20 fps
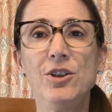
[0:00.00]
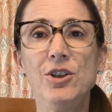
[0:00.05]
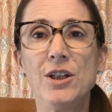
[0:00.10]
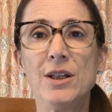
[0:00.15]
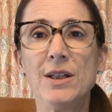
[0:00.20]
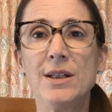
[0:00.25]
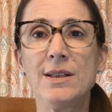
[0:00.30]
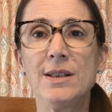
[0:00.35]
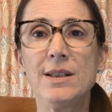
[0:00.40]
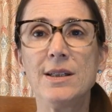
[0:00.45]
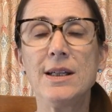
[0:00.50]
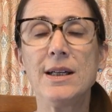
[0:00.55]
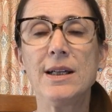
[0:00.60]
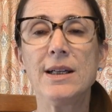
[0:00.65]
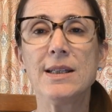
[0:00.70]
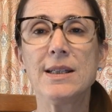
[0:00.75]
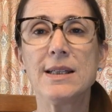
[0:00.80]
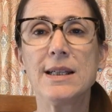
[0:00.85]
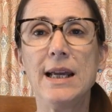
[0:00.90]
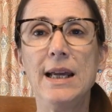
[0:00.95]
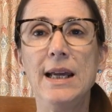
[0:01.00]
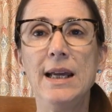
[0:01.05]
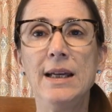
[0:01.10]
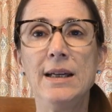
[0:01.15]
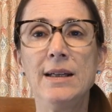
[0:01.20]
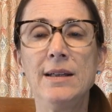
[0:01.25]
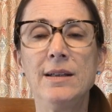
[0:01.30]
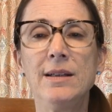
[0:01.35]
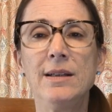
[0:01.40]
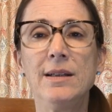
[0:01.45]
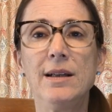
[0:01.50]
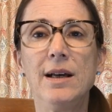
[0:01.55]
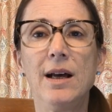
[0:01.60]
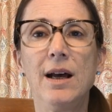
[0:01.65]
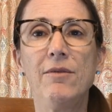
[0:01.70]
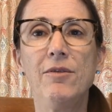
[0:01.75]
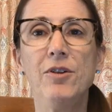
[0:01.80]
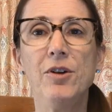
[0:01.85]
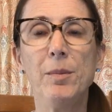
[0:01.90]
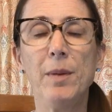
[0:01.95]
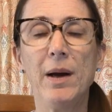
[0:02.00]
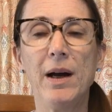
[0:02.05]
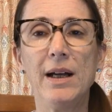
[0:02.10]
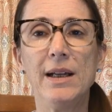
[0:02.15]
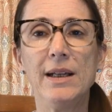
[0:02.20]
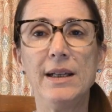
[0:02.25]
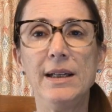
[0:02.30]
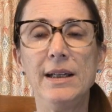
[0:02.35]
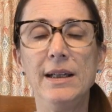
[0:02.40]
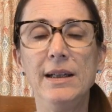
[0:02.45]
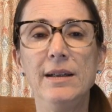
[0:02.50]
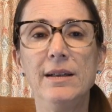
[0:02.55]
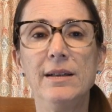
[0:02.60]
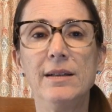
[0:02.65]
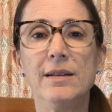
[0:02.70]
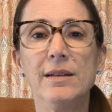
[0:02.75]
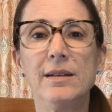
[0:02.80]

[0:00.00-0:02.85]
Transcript: Just take a scan of your body